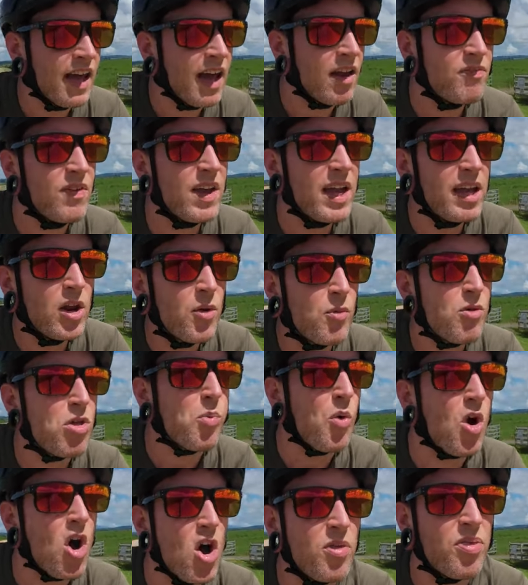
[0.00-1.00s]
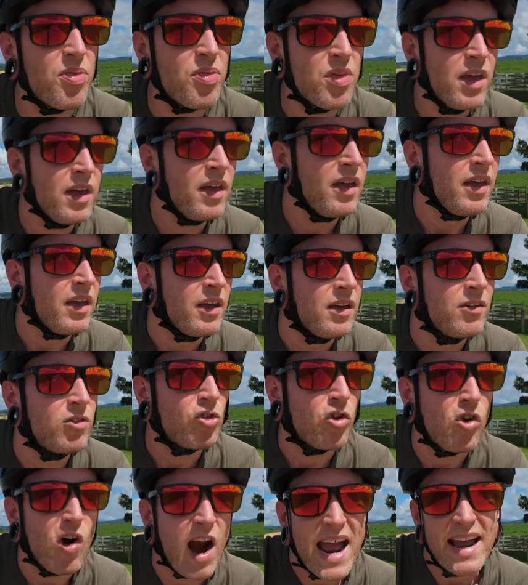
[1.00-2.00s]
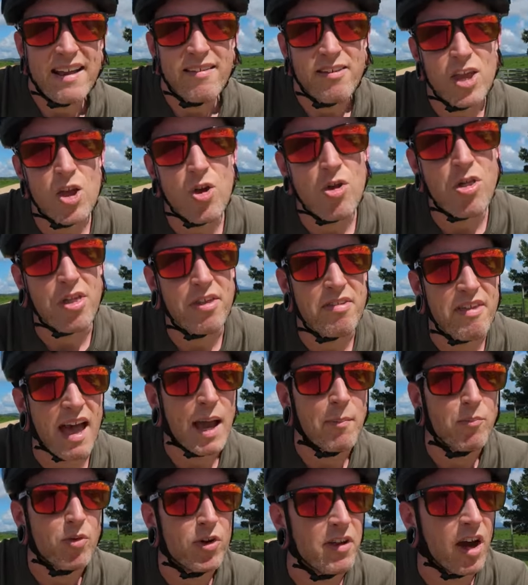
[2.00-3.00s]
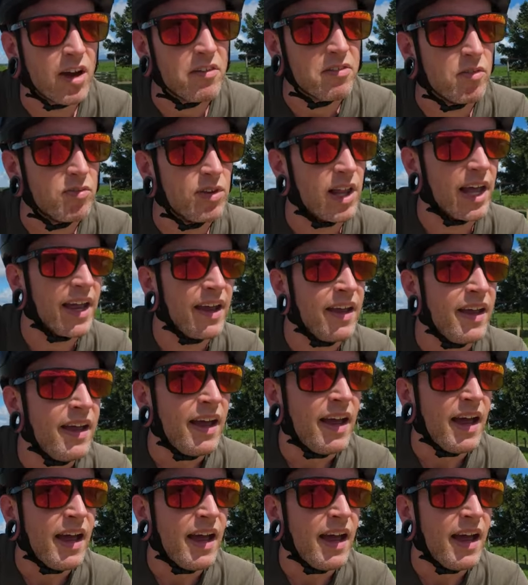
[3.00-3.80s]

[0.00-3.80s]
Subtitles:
I figured it was worth trying to use the time productively,